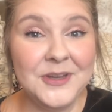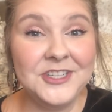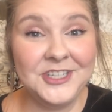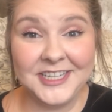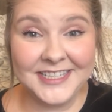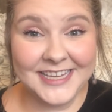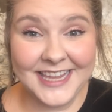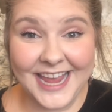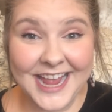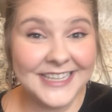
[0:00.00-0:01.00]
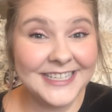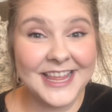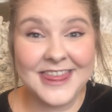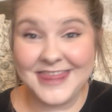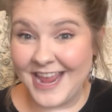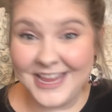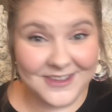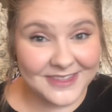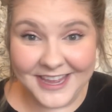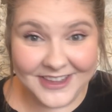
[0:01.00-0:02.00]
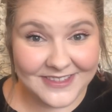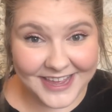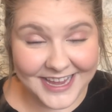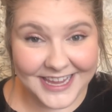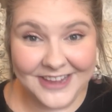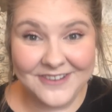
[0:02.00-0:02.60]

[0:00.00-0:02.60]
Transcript: but just in case, thank you, thank you, thank you.